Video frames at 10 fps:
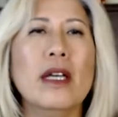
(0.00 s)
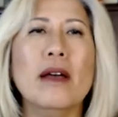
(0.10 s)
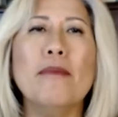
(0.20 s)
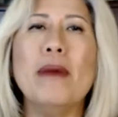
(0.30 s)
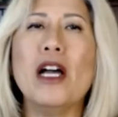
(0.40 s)

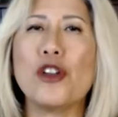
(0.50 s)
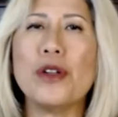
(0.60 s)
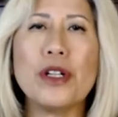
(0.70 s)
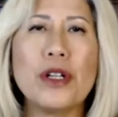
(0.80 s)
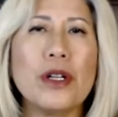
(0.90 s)

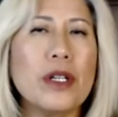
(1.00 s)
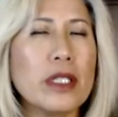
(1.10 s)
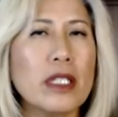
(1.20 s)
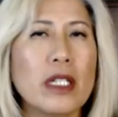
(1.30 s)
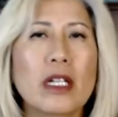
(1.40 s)
Measure the
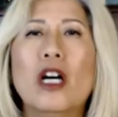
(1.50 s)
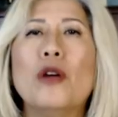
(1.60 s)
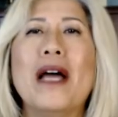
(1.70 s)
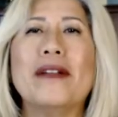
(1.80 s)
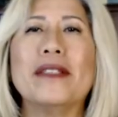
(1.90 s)
girth
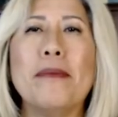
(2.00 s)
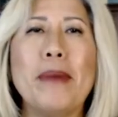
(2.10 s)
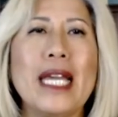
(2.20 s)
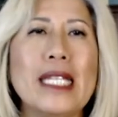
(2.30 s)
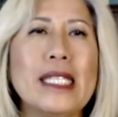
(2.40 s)
around the
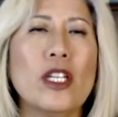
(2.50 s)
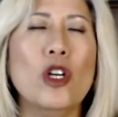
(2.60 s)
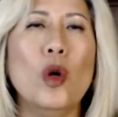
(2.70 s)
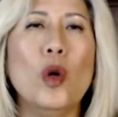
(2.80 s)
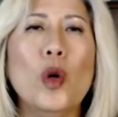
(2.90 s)
base
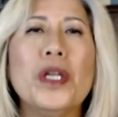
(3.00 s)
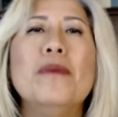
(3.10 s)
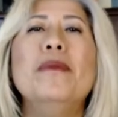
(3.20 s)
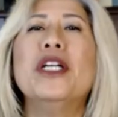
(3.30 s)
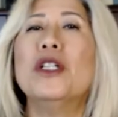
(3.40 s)
or
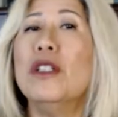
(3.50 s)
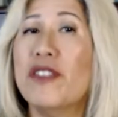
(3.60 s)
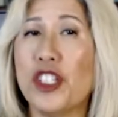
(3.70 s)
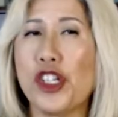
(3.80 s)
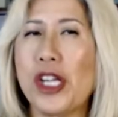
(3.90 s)
the middle
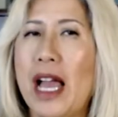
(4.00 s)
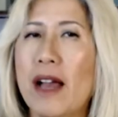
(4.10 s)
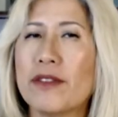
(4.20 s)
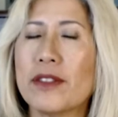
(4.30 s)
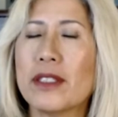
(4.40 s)
of the
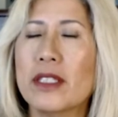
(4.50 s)
shaft.